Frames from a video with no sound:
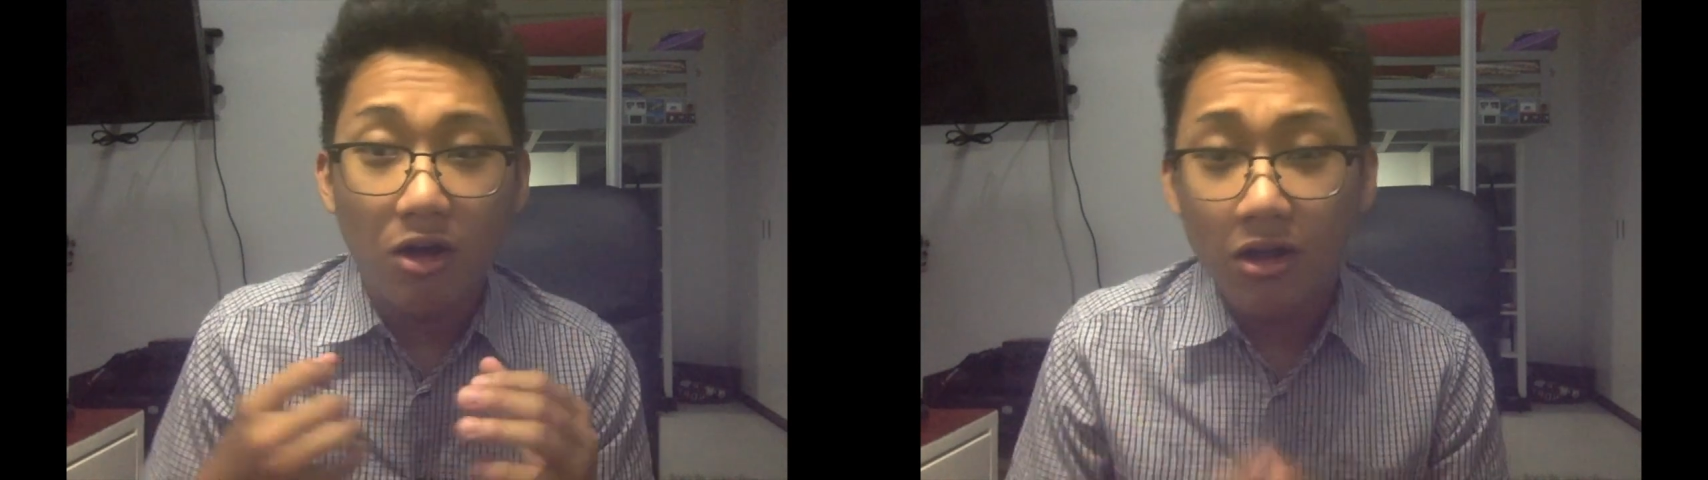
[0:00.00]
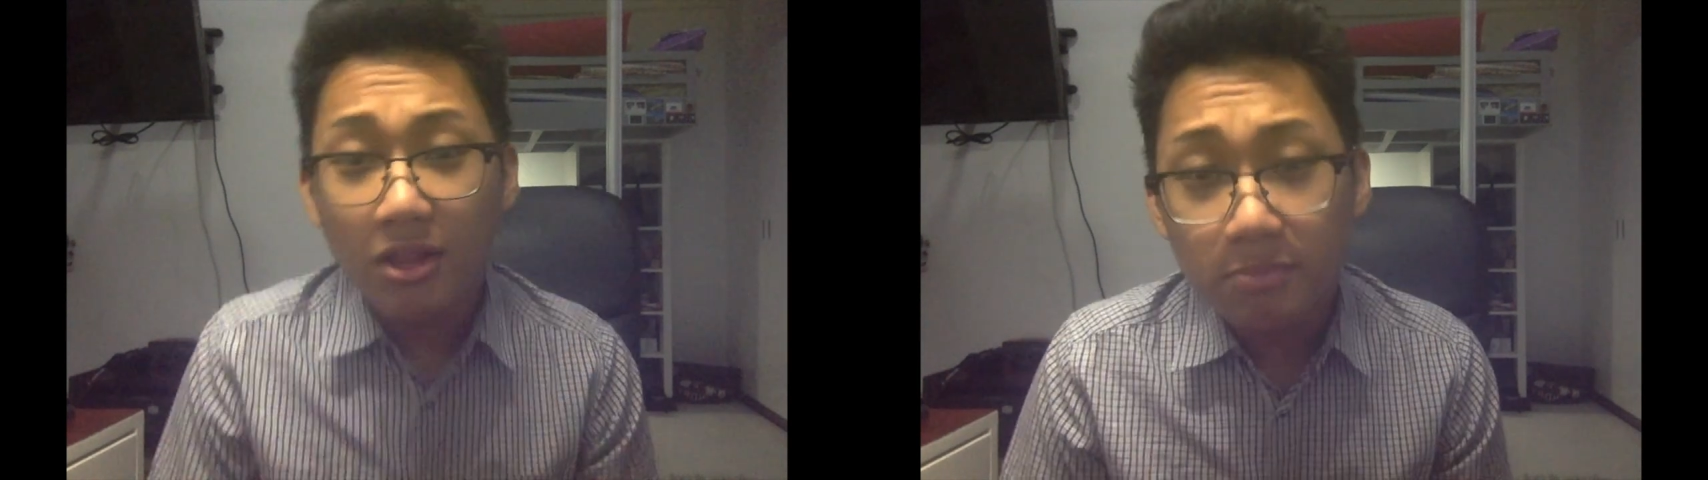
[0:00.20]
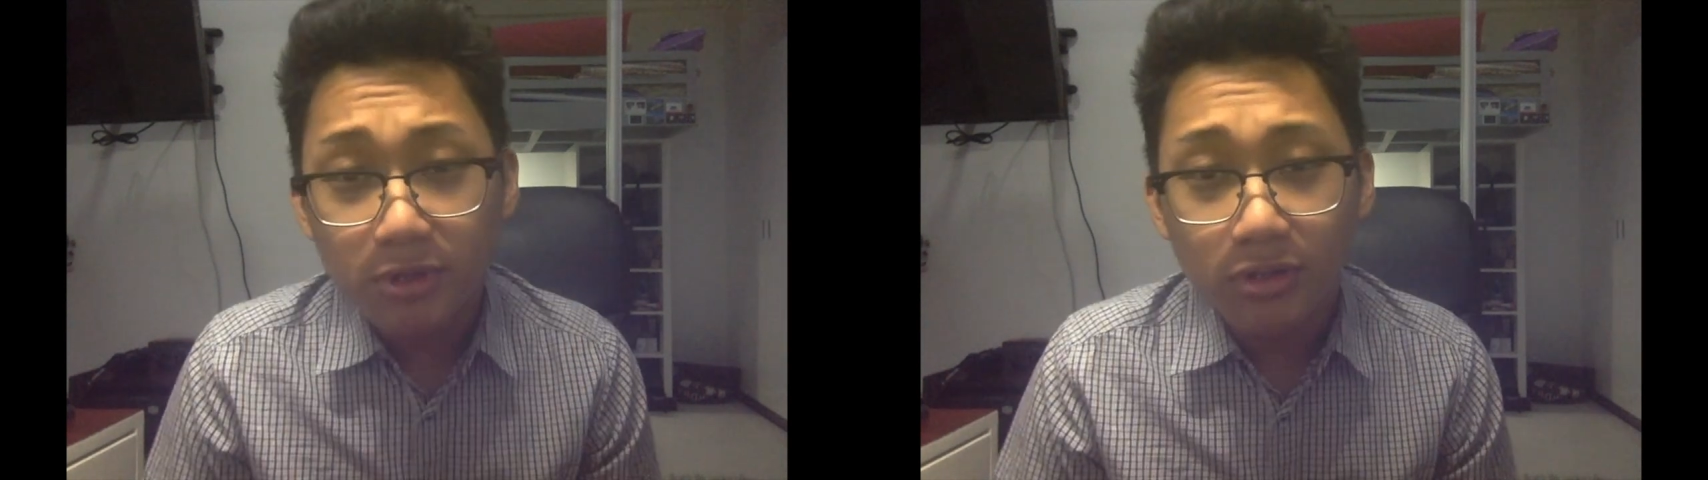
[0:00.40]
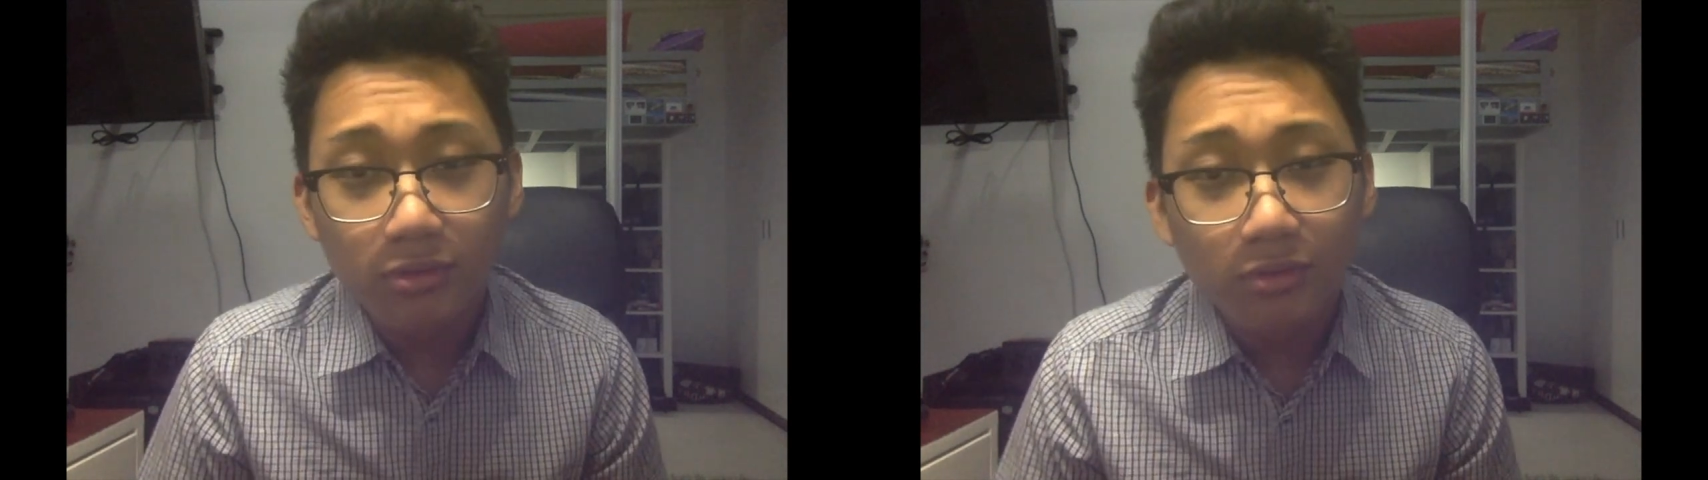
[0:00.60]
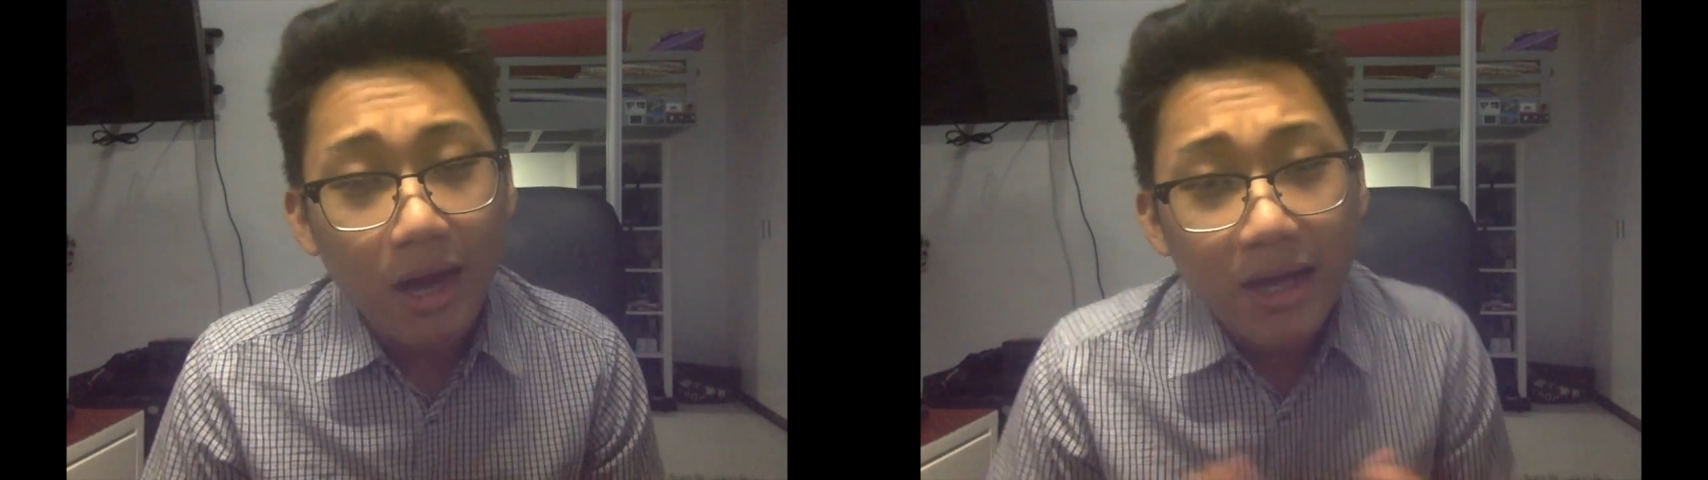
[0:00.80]
All up to
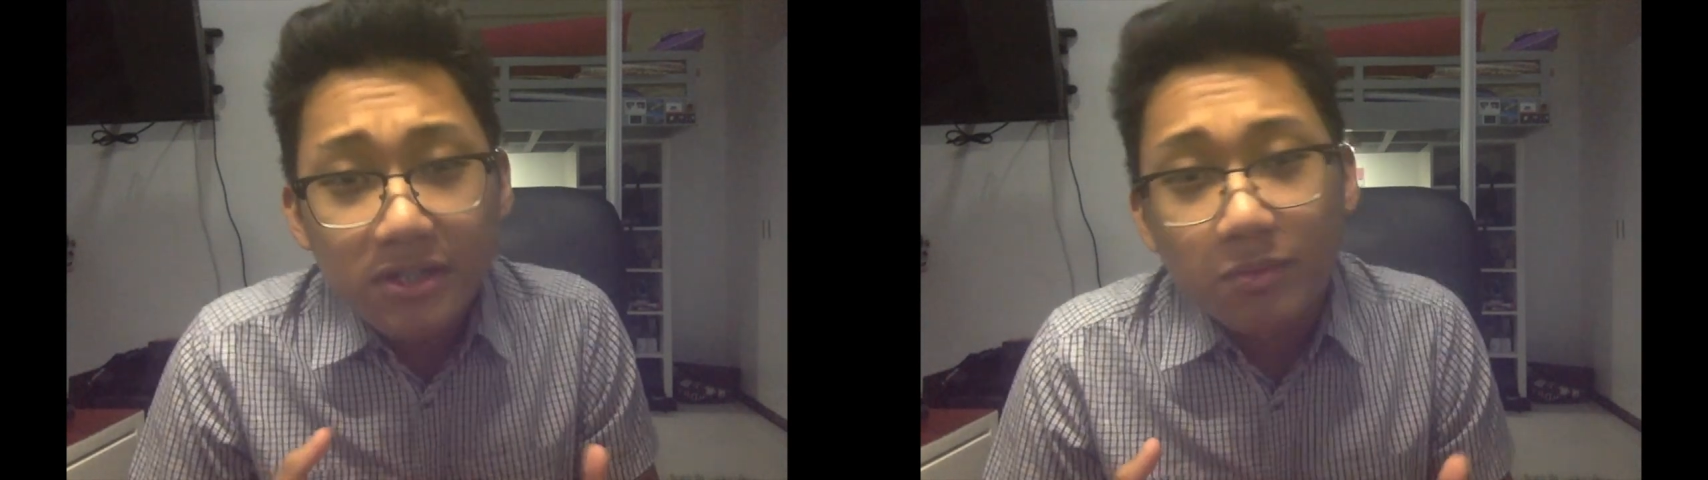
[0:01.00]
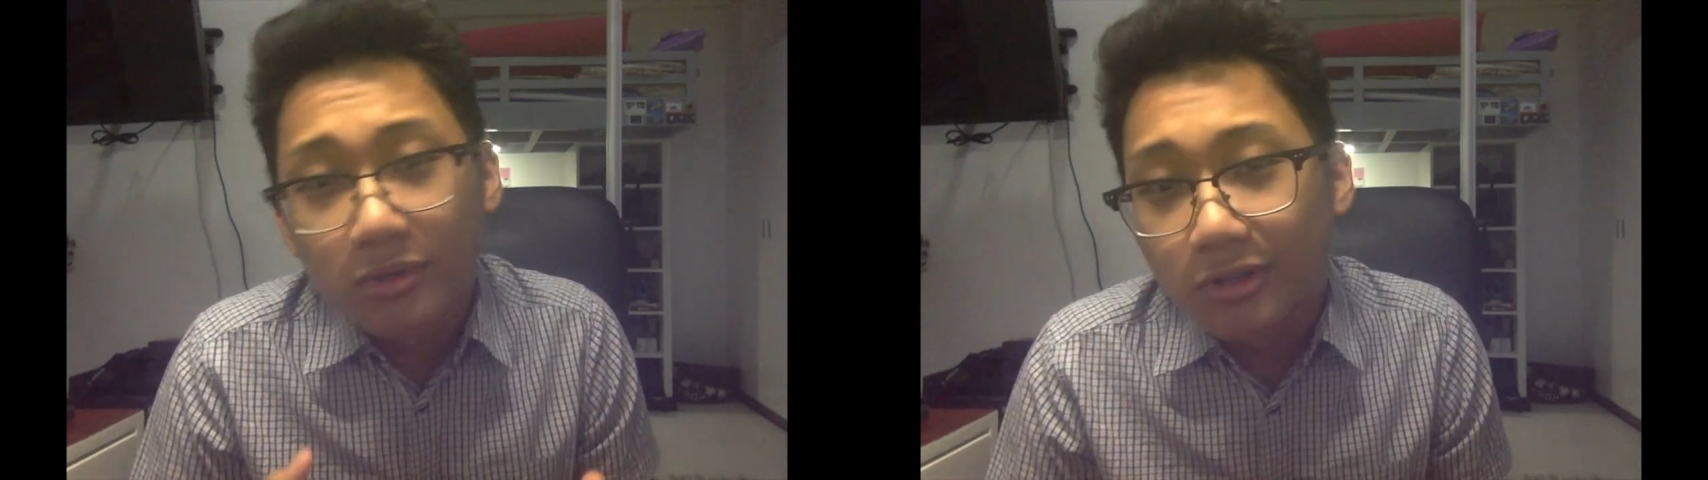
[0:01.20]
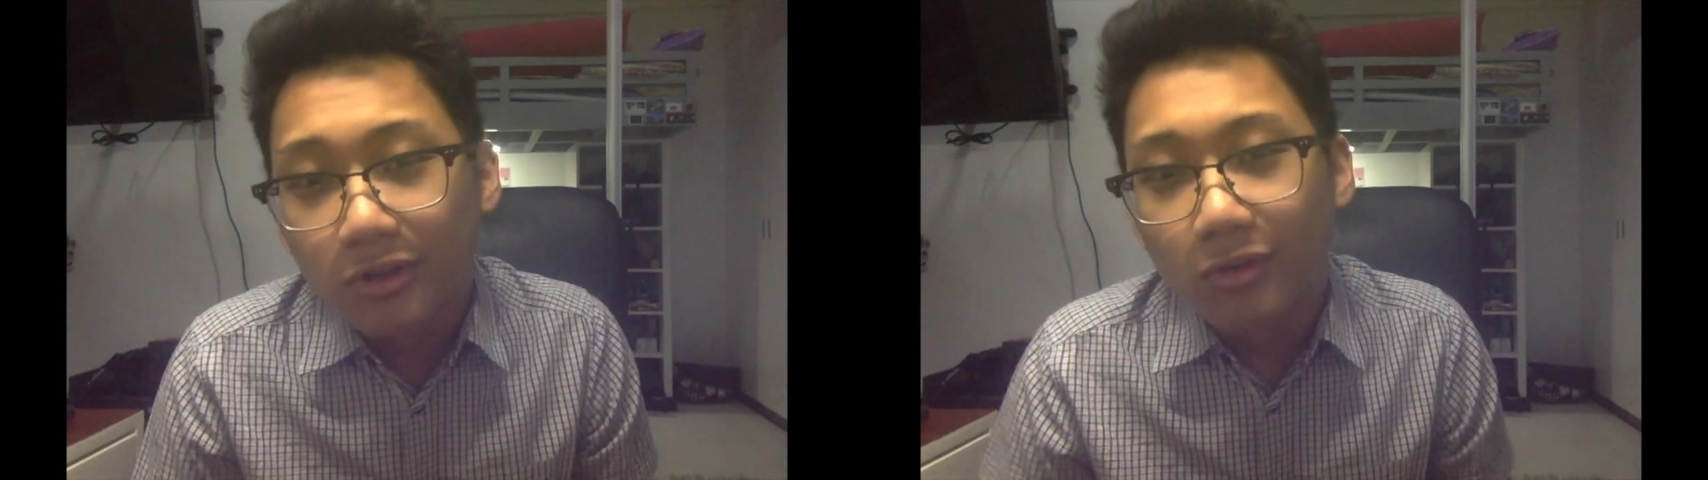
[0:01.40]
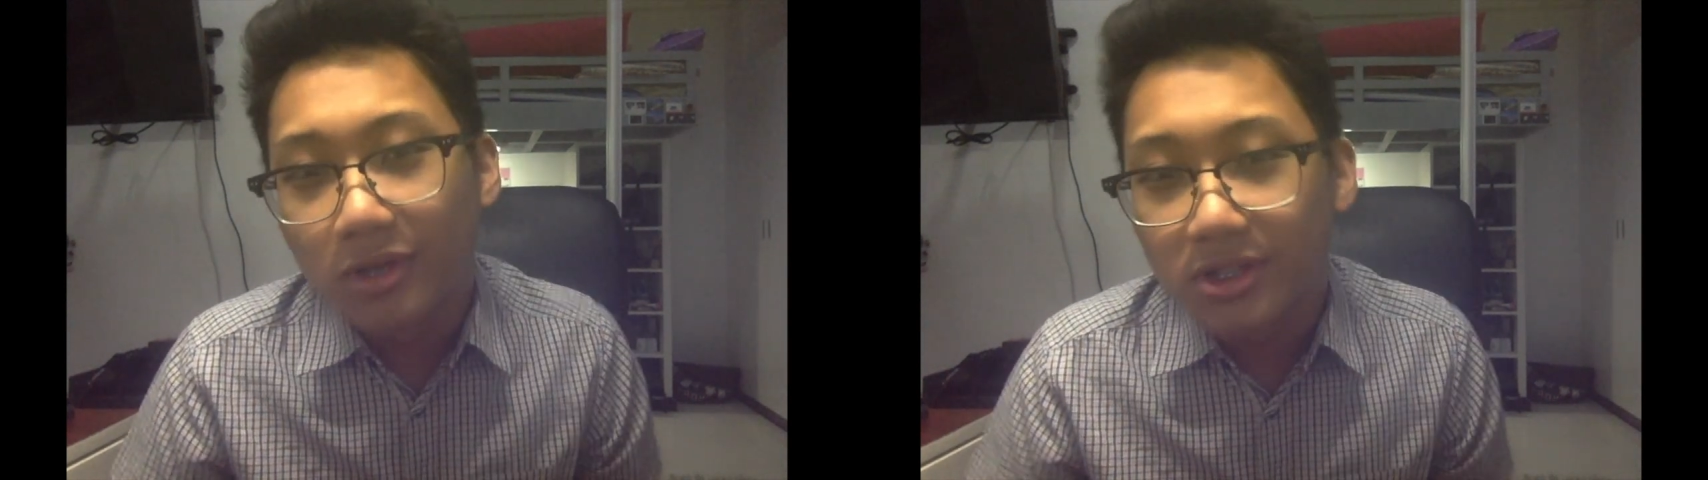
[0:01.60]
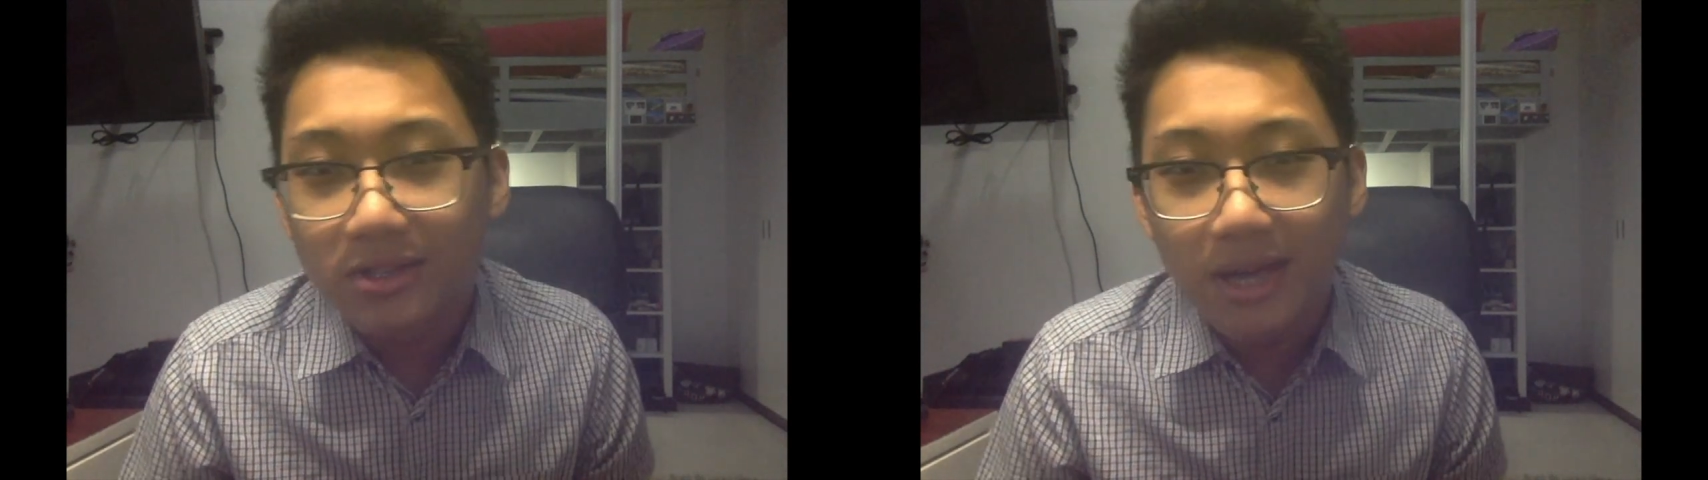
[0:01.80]
you. I just want to know what you